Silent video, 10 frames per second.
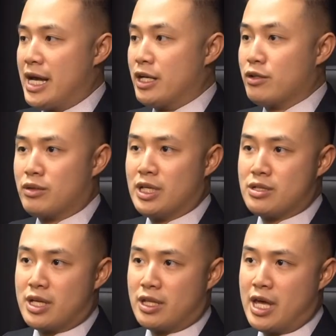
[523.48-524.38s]
other things
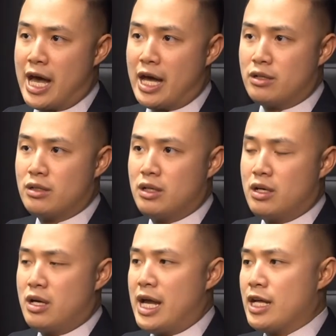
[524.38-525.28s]
like that.
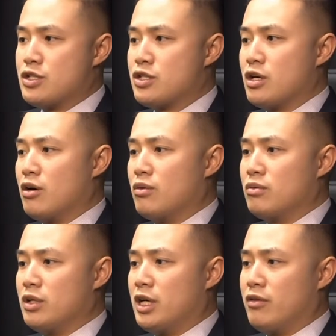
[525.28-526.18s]
And so,
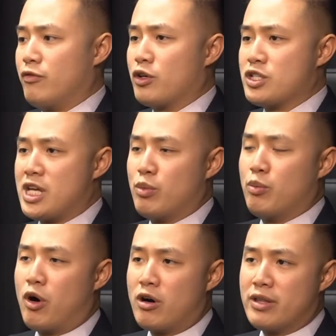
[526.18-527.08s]
for example,
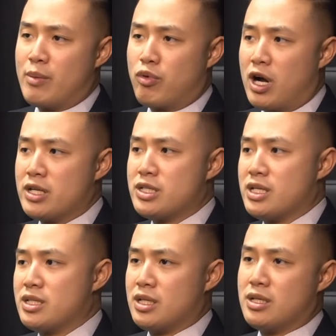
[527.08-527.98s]
part of that
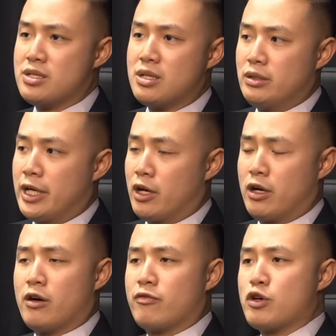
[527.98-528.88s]
process is,
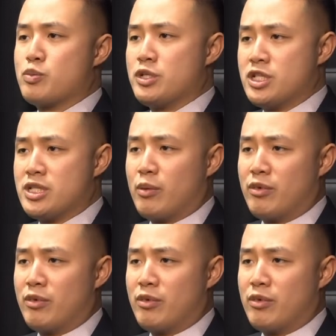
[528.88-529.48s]
in our first petition that we